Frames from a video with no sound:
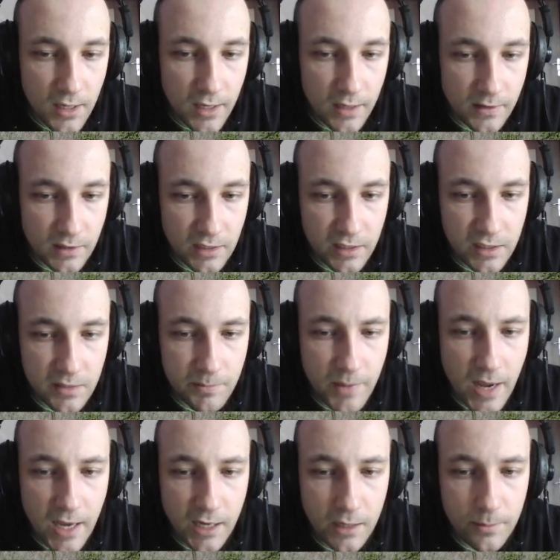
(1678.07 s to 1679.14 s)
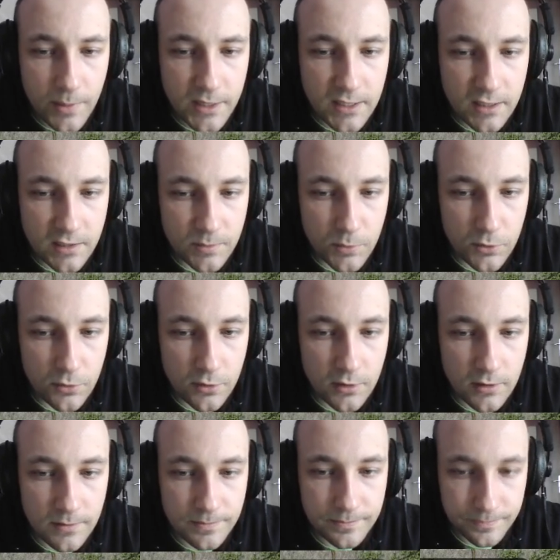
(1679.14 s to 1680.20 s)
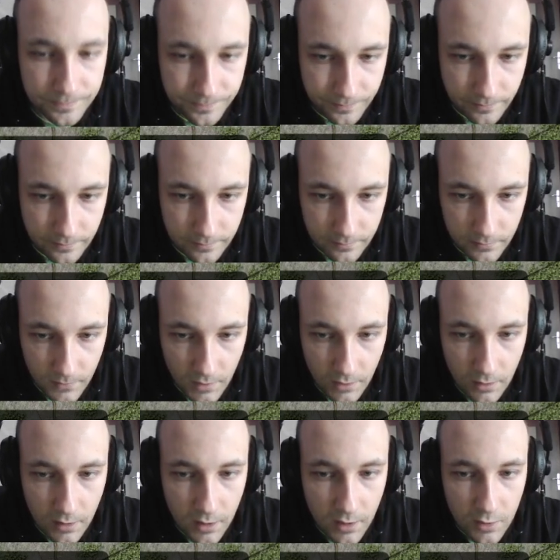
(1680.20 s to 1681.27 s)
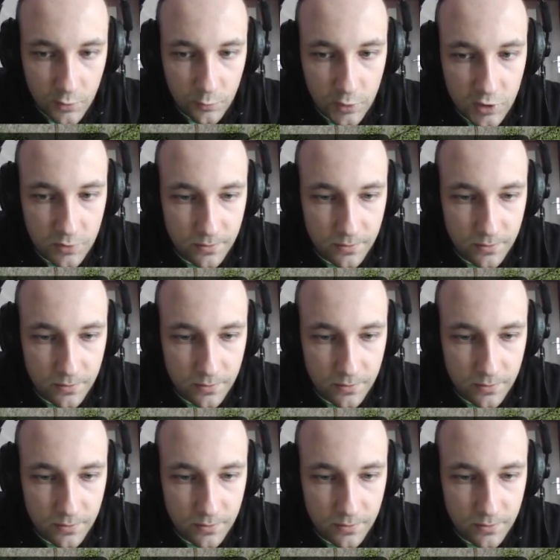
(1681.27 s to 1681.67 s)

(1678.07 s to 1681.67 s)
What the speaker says: and nearby Petersburg, which